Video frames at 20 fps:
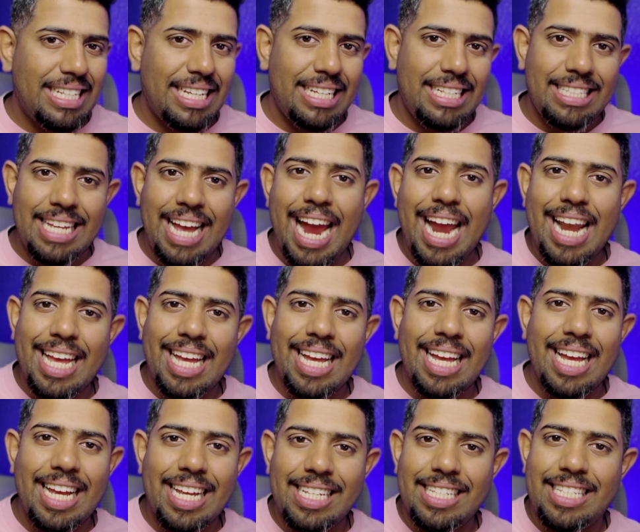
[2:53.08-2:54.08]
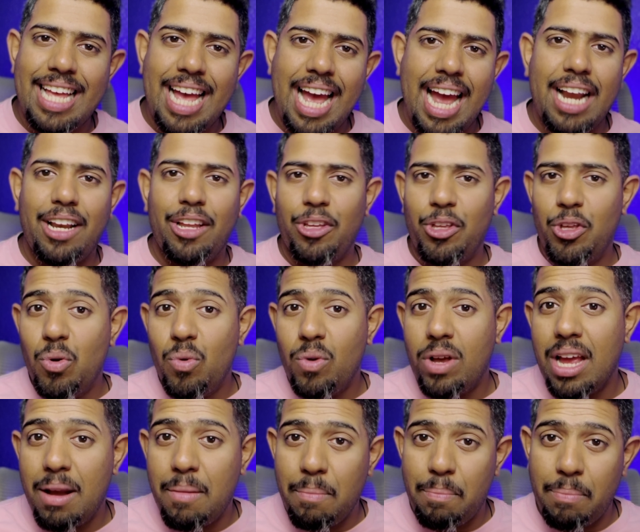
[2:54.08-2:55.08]
exciting is that you
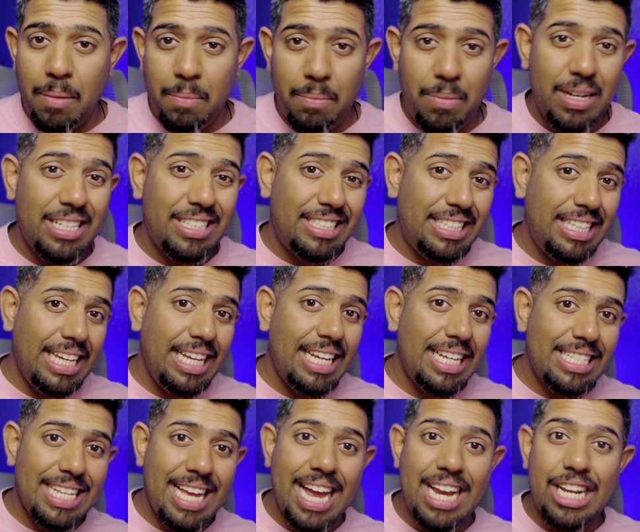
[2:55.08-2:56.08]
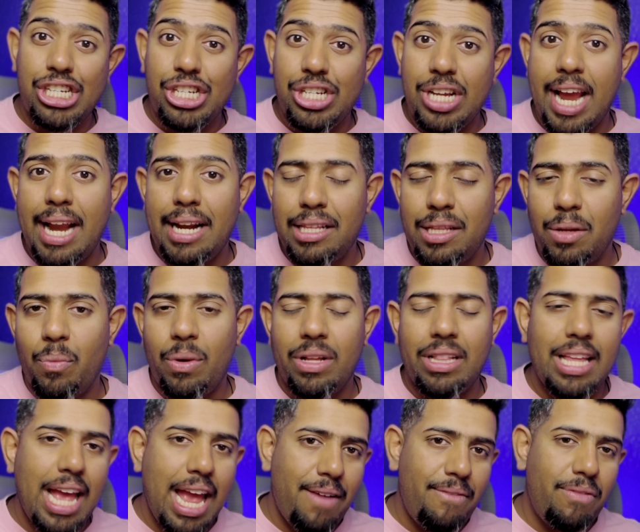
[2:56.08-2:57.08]
can publish these and share them
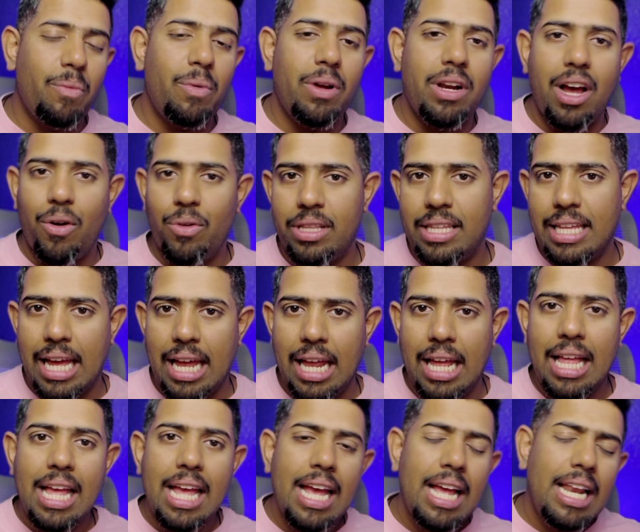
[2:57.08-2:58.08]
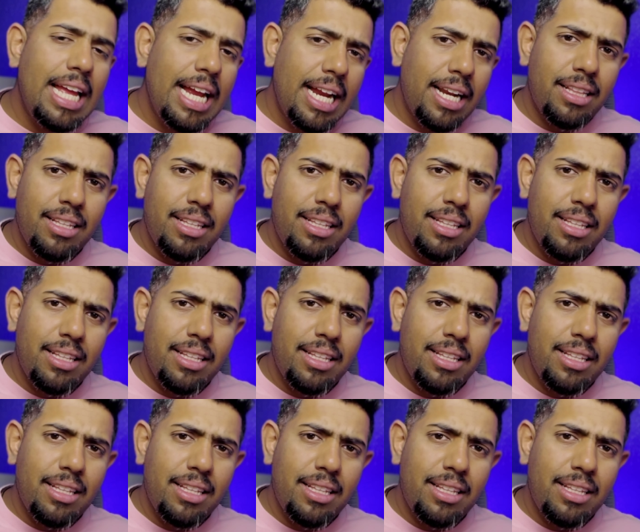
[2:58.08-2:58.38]
with everyone out there. Later